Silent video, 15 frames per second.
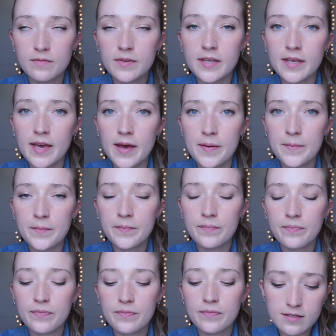Yeah.
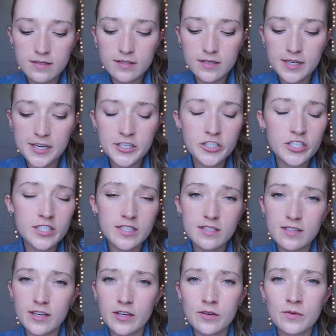It's
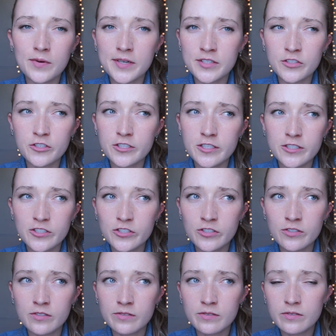just cute and
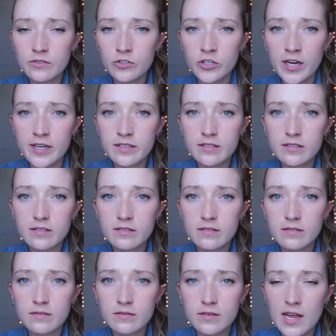traditional dress.
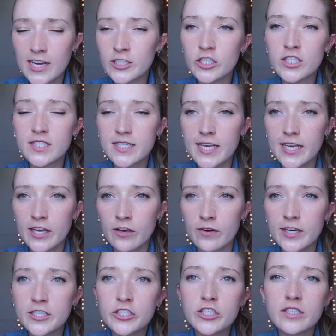I shouldn't say cute.
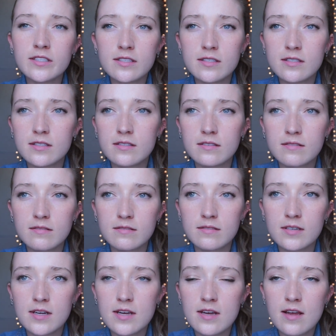It's just
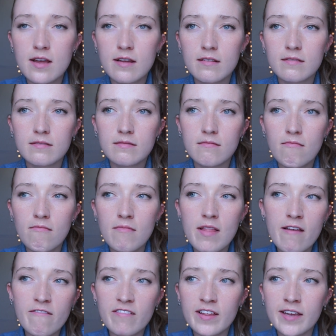
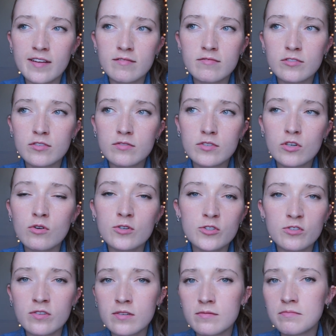lovely
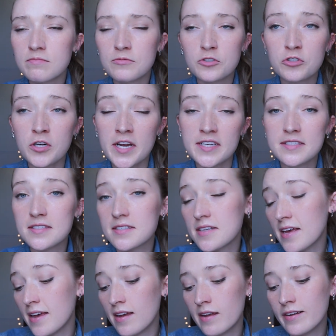cultural dress,
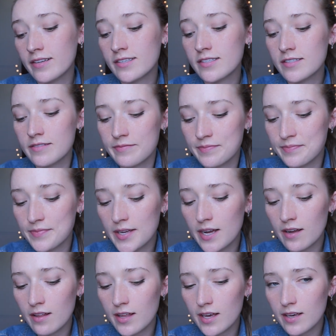and
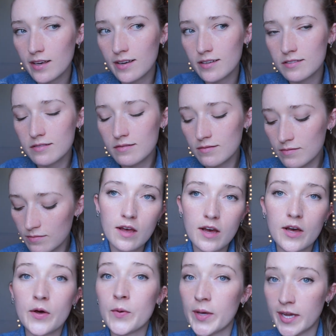I like it.
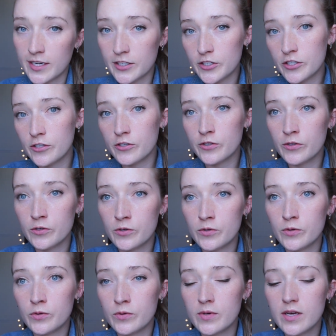Okay,
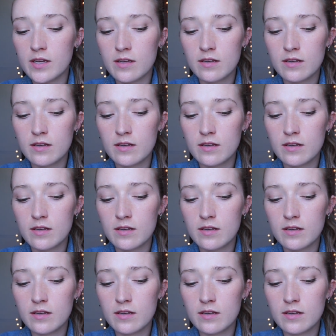to